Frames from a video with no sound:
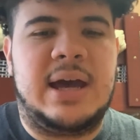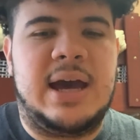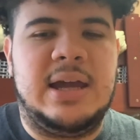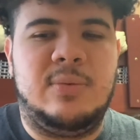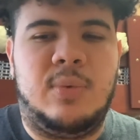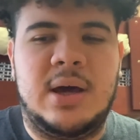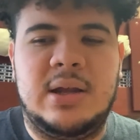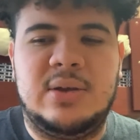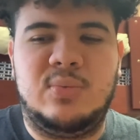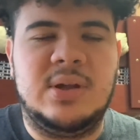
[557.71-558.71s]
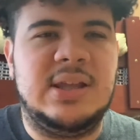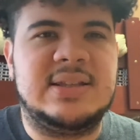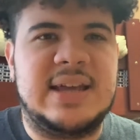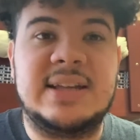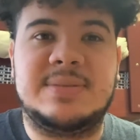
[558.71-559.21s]
I want to really
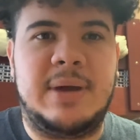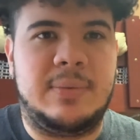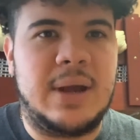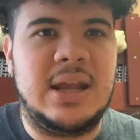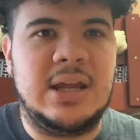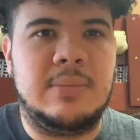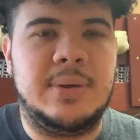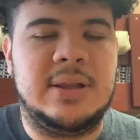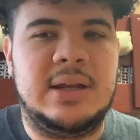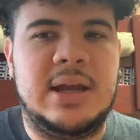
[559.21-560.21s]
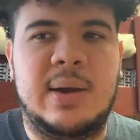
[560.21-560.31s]
test my writing ability.